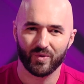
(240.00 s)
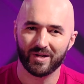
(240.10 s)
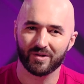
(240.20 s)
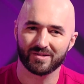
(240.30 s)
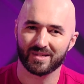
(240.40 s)
we
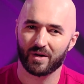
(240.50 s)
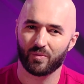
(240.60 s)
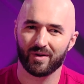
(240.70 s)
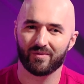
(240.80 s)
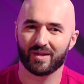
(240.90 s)
can't say
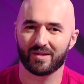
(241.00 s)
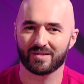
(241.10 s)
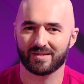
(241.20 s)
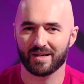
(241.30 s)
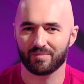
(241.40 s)
whether the
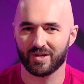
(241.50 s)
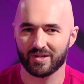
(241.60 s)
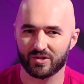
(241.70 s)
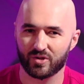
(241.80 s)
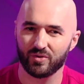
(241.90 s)
statement
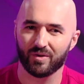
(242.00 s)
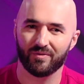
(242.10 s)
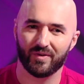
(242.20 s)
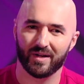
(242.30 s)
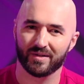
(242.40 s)
is true or
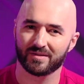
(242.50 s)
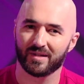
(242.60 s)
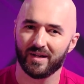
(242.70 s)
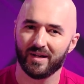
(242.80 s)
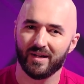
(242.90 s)
false.
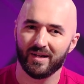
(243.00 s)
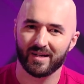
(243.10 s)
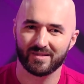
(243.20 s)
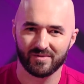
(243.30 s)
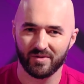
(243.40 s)

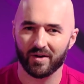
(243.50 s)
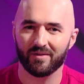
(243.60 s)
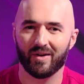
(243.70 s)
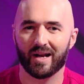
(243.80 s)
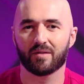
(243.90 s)
It's not
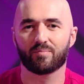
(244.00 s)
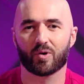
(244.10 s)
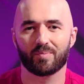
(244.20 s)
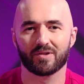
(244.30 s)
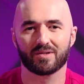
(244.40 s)
a valid
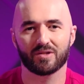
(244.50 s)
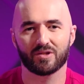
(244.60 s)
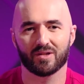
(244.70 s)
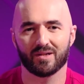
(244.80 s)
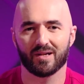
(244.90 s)

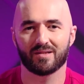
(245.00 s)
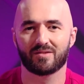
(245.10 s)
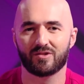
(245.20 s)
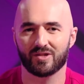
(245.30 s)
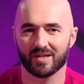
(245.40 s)
proposition. It's
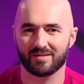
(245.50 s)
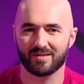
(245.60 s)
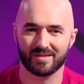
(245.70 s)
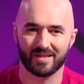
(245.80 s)
just a